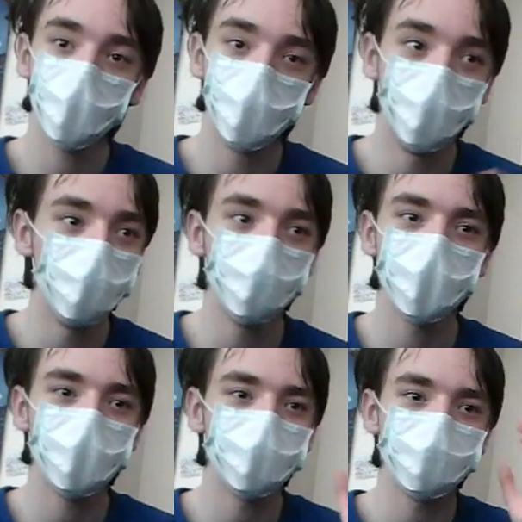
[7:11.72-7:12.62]

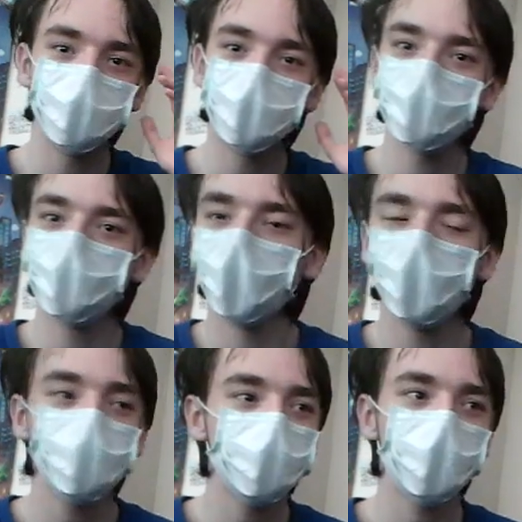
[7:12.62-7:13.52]
woman and
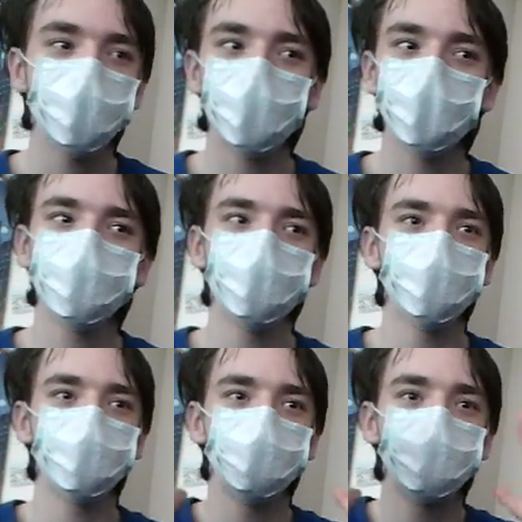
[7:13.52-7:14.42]
gay person
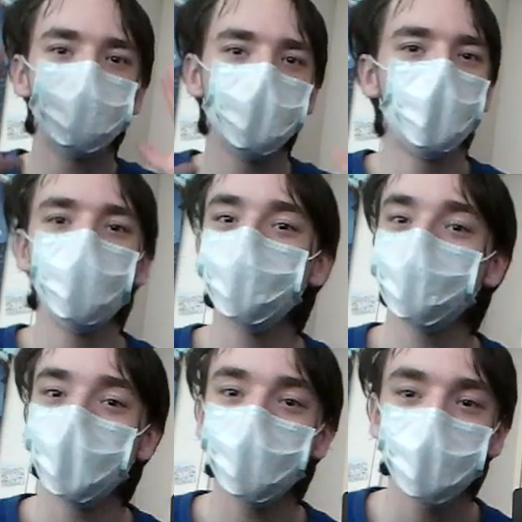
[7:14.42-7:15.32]
was just so
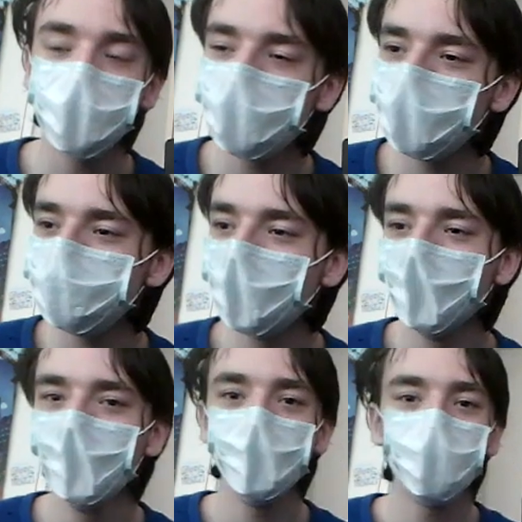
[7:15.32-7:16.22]
upset because
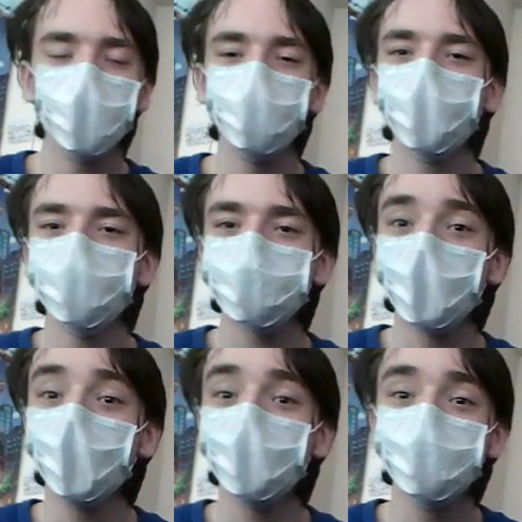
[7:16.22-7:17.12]
Pennywise
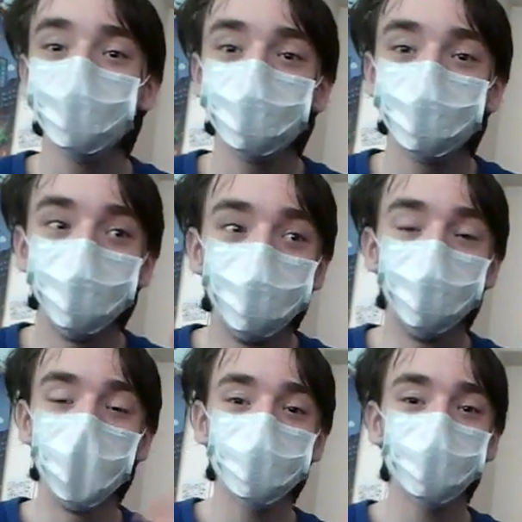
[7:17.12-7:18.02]

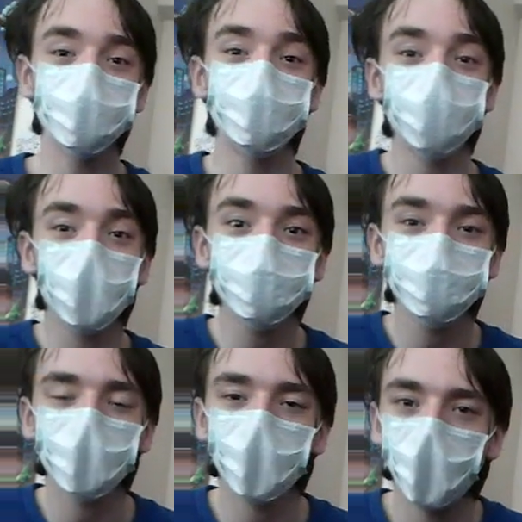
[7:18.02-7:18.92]
bit the
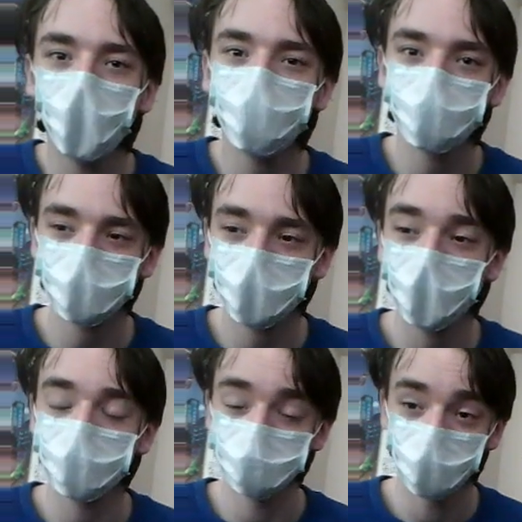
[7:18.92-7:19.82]
chest off
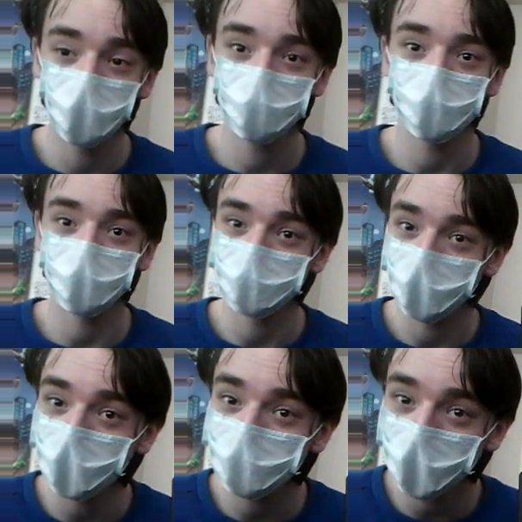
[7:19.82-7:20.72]
and murdered a
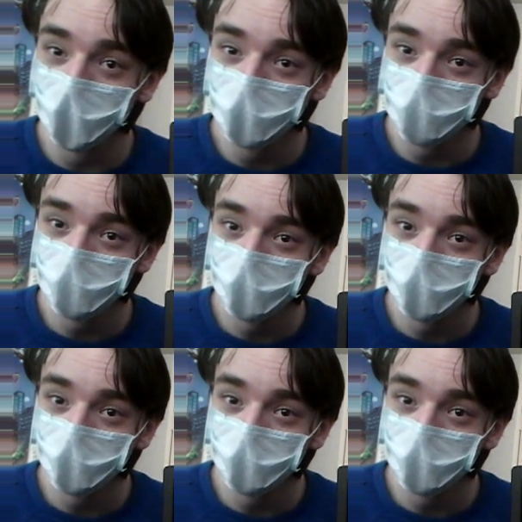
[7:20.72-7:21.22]
gay guy.